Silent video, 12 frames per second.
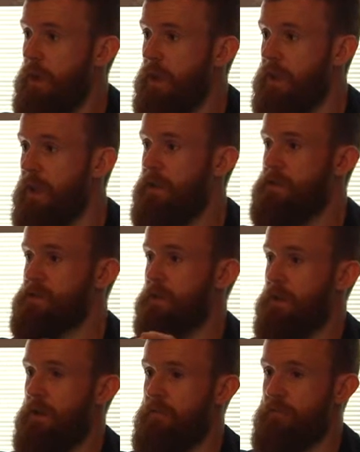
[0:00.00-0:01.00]
Again, there's a
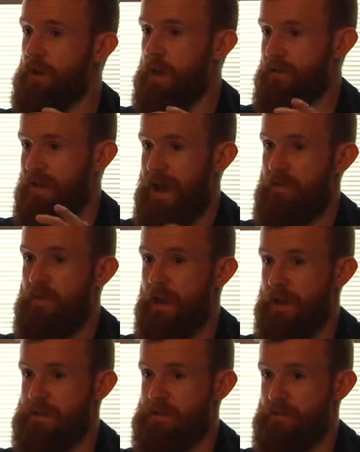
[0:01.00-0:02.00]
lot of kind of caveats,